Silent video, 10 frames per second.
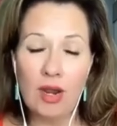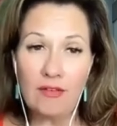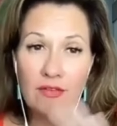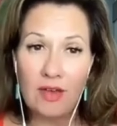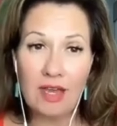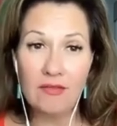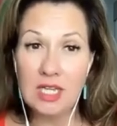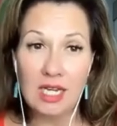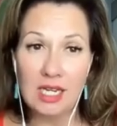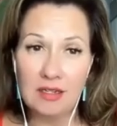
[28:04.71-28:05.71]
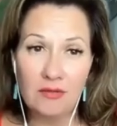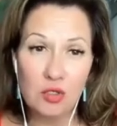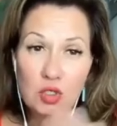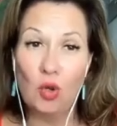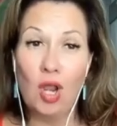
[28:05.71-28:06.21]
I've done it for
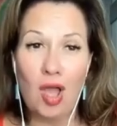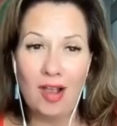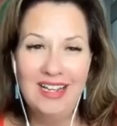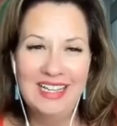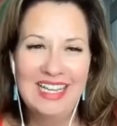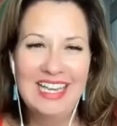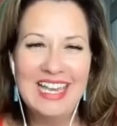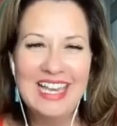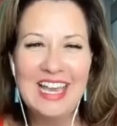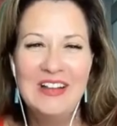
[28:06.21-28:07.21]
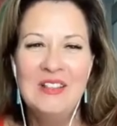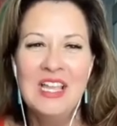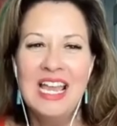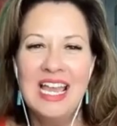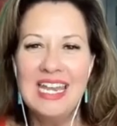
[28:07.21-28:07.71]
so long.
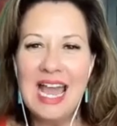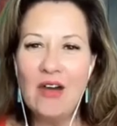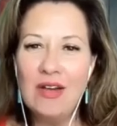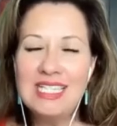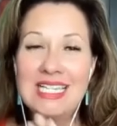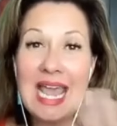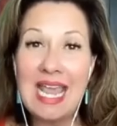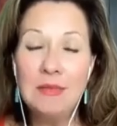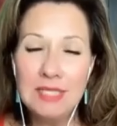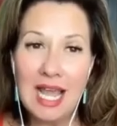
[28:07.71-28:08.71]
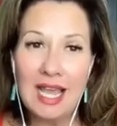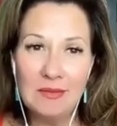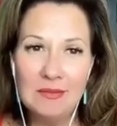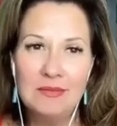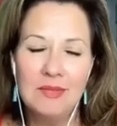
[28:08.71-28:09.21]
Now it's game
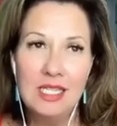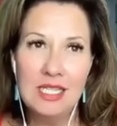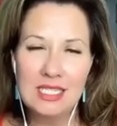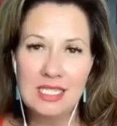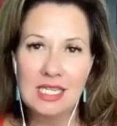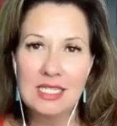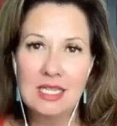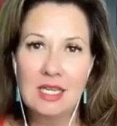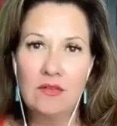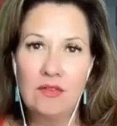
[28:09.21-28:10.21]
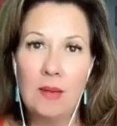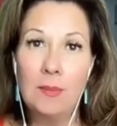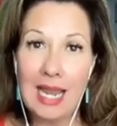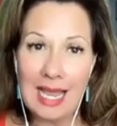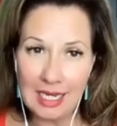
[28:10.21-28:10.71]
time in the sense of
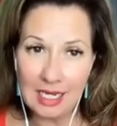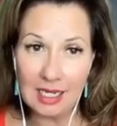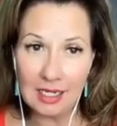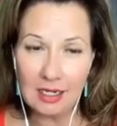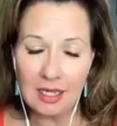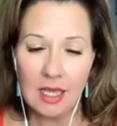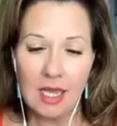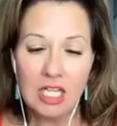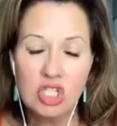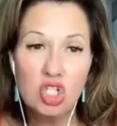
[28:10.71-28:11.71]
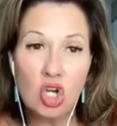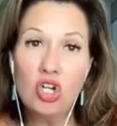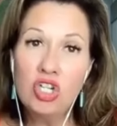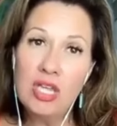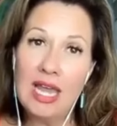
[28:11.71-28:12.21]
applying it. It's so
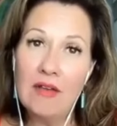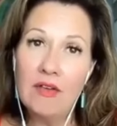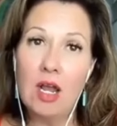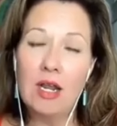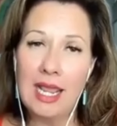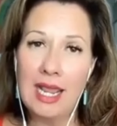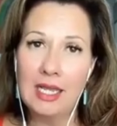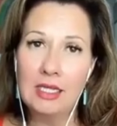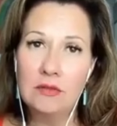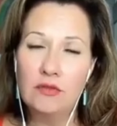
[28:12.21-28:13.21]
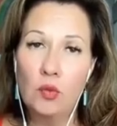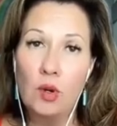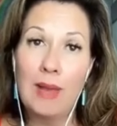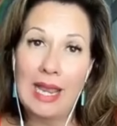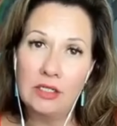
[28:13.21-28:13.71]
good to have it on hand for
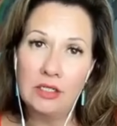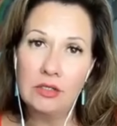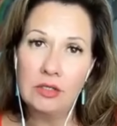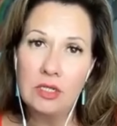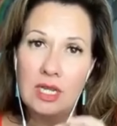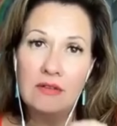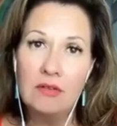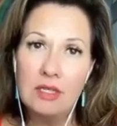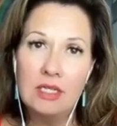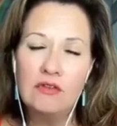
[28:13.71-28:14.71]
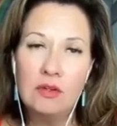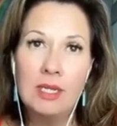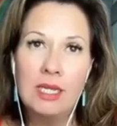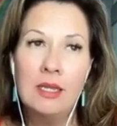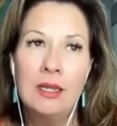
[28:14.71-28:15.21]
reminders and everything for
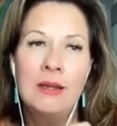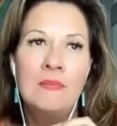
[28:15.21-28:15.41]
me.